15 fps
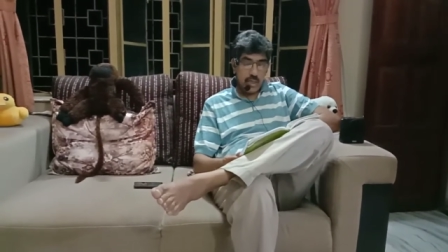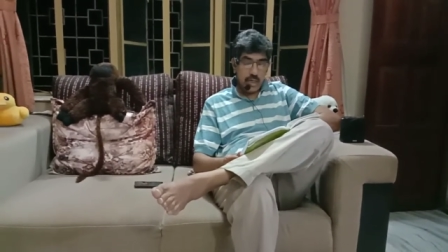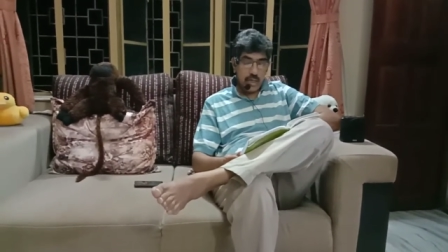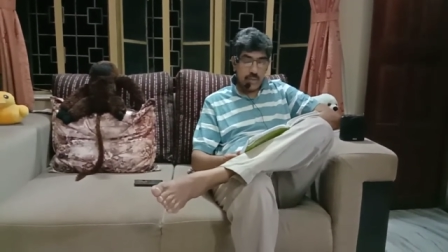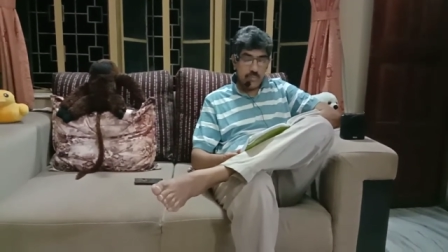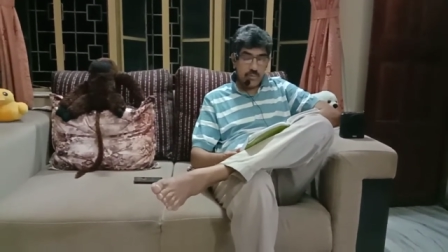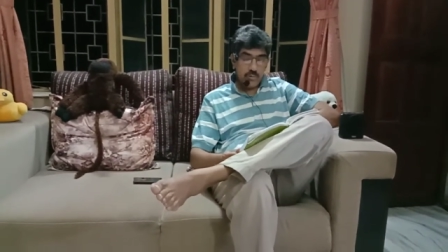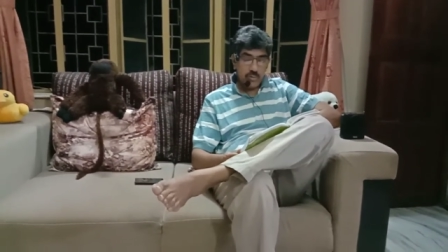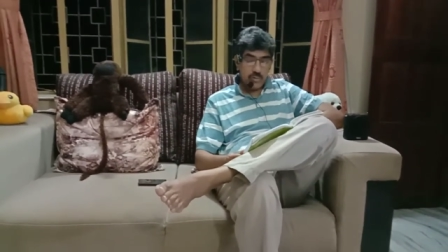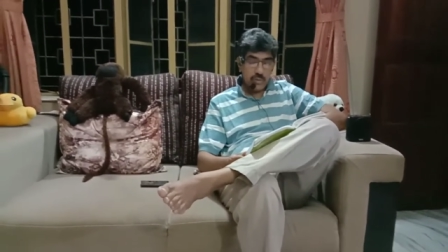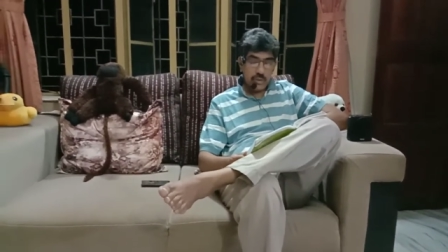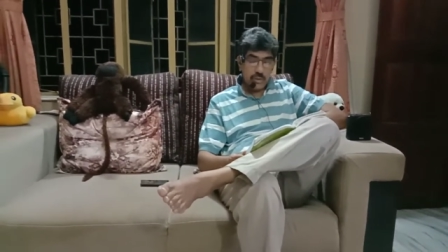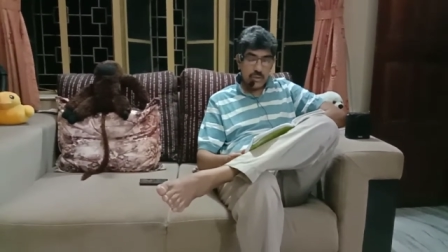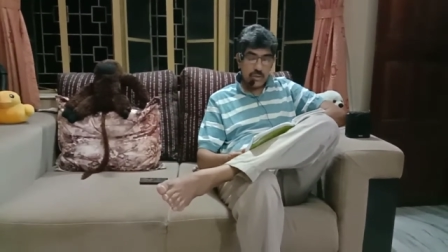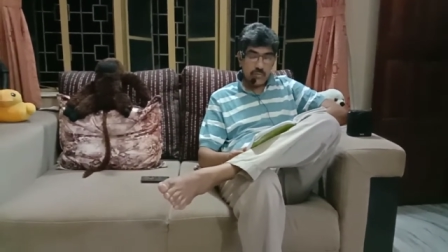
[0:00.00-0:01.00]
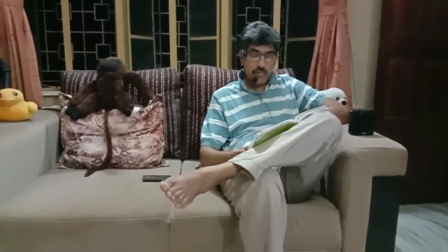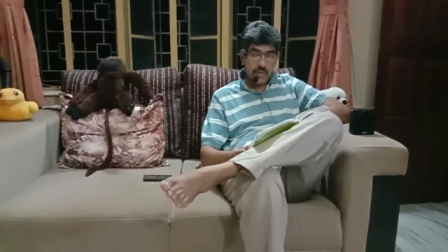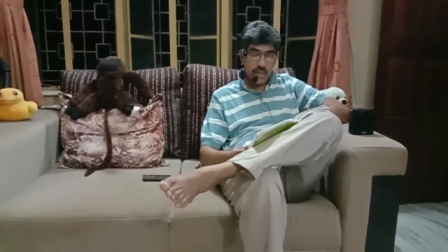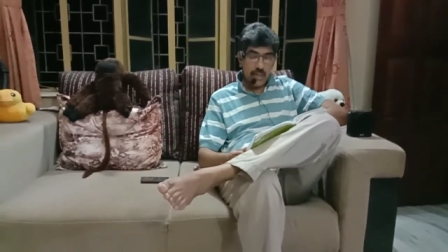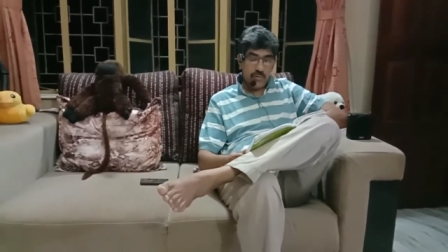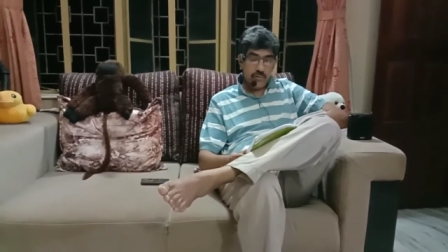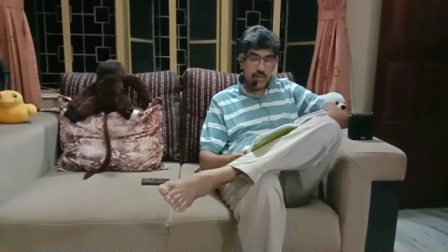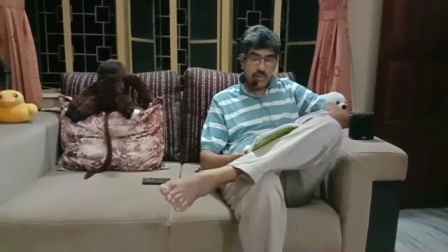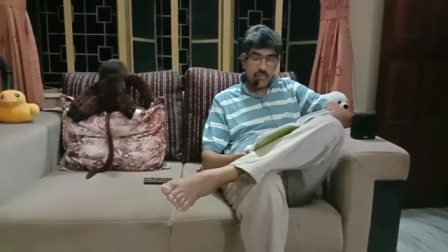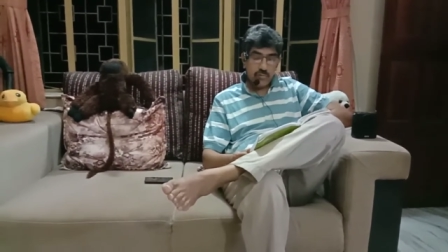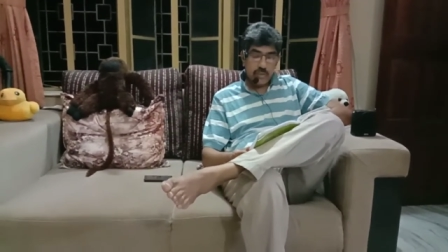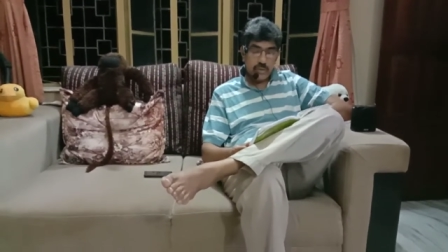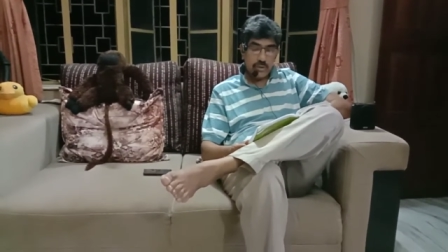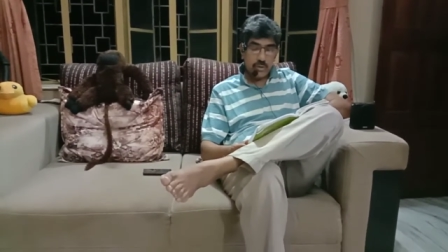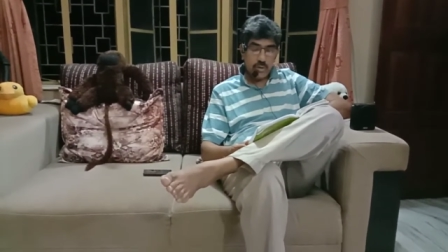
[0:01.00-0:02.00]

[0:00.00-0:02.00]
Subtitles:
Up to this, we have always